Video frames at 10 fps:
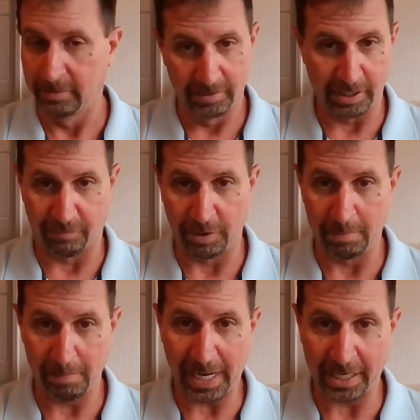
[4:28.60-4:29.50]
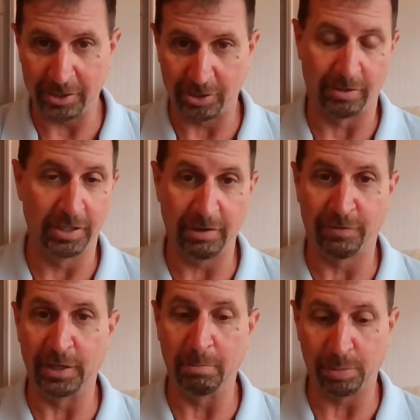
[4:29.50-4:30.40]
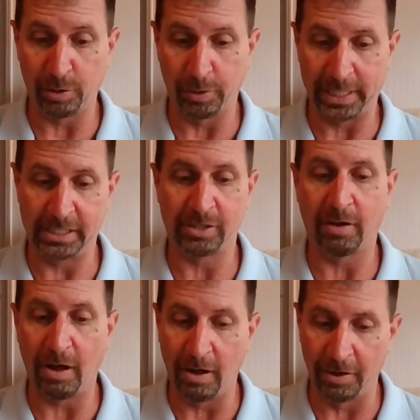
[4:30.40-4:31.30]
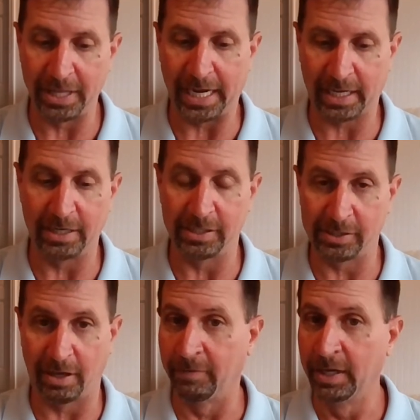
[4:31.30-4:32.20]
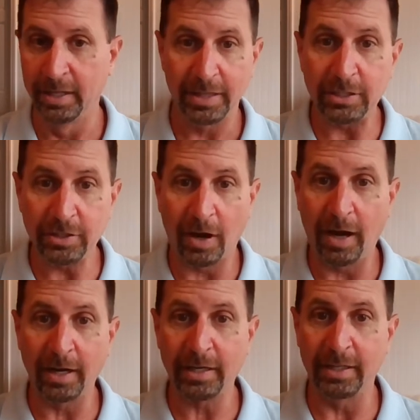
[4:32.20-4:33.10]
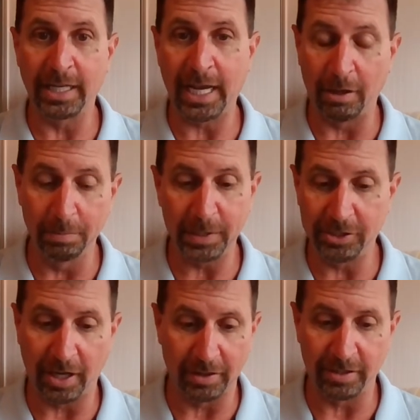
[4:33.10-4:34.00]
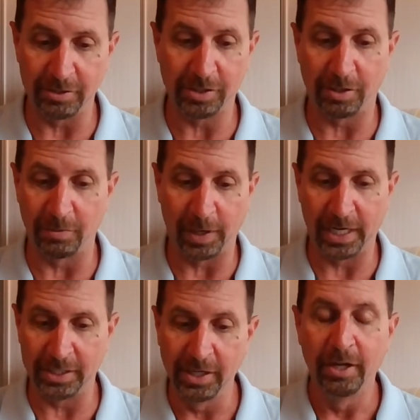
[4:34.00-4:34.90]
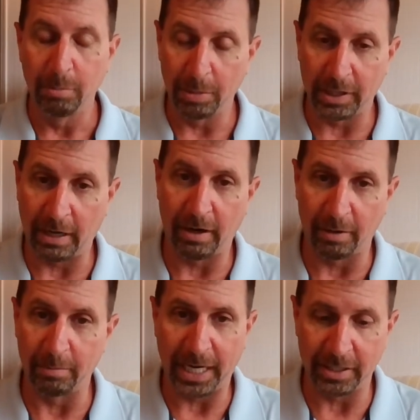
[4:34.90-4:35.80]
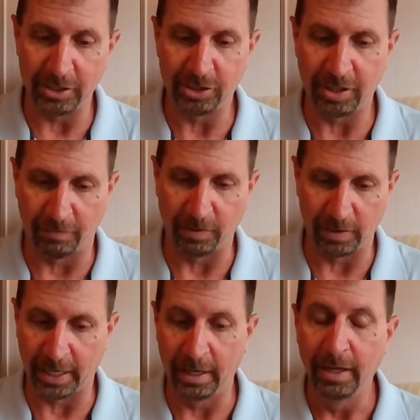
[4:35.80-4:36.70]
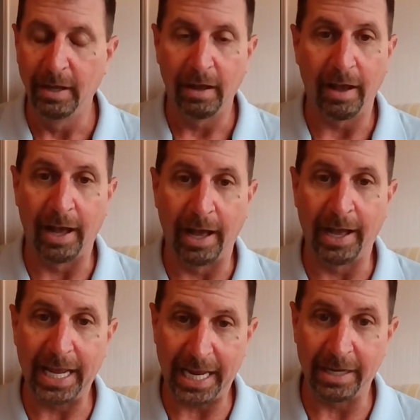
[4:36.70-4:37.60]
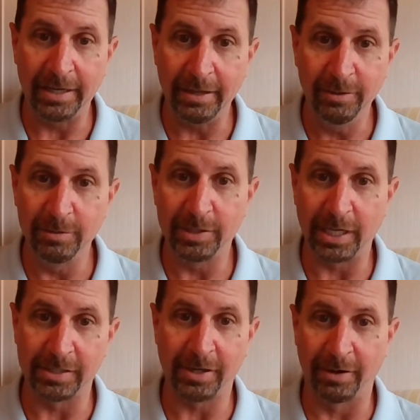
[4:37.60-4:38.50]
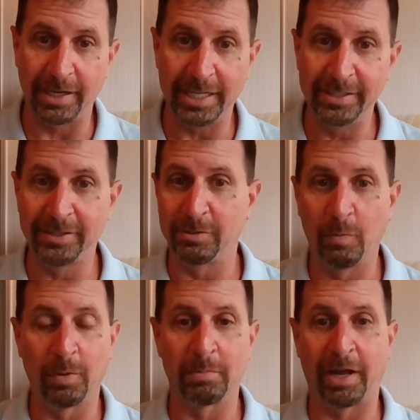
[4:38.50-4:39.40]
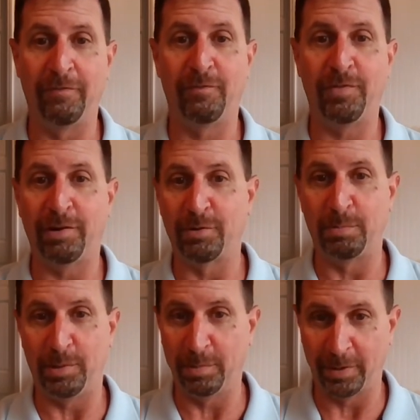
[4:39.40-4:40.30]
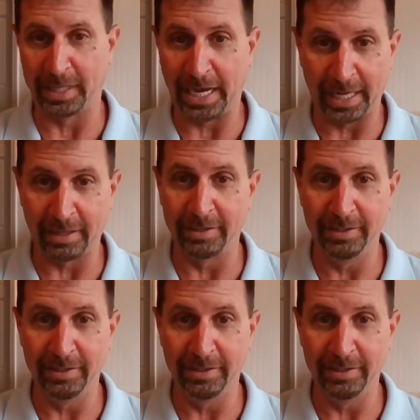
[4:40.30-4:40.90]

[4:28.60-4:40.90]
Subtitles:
Different manager, different employees, all that kind of stuff. They talk and they help each other in certain ways, but they are managed differently. Andy, who takes care of East, one of my favorite people on the island.